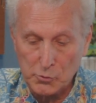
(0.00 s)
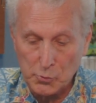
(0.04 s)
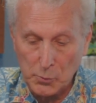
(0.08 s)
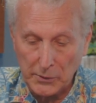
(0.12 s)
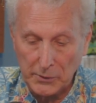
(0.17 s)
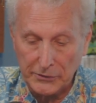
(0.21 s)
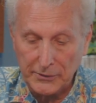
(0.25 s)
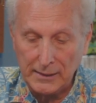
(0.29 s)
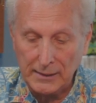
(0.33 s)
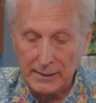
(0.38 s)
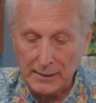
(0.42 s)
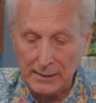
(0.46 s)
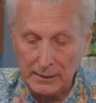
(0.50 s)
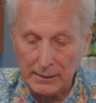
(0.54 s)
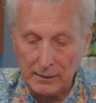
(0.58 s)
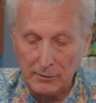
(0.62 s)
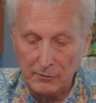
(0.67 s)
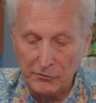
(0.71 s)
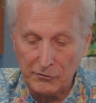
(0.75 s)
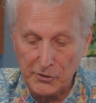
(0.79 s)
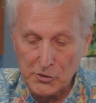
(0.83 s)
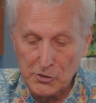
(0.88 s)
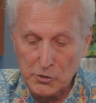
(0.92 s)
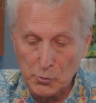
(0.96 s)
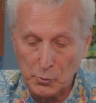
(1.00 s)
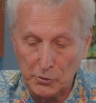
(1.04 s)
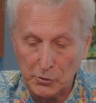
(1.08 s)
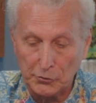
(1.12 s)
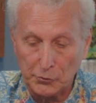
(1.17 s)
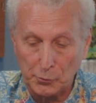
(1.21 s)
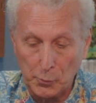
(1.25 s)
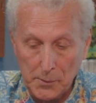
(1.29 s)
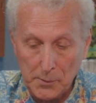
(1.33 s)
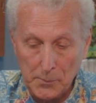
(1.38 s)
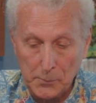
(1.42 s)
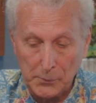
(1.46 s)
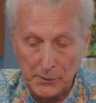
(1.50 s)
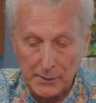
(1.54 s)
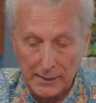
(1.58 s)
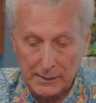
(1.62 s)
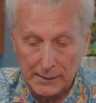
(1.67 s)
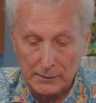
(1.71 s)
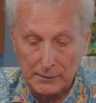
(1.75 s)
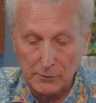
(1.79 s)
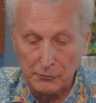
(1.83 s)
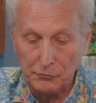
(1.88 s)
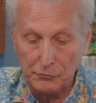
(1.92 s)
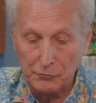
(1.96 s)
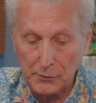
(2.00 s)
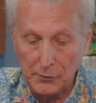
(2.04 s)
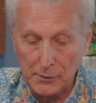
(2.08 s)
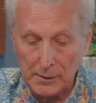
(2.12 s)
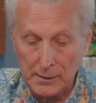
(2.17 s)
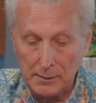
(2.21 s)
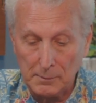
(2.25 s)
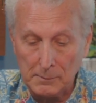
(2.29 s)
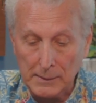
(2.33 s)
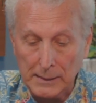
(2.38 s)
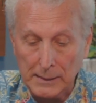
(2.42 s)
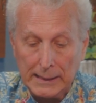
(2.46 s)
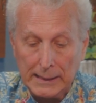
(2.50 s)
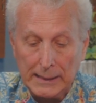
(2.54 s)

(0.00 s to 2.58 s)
with an individual's reproductive freedom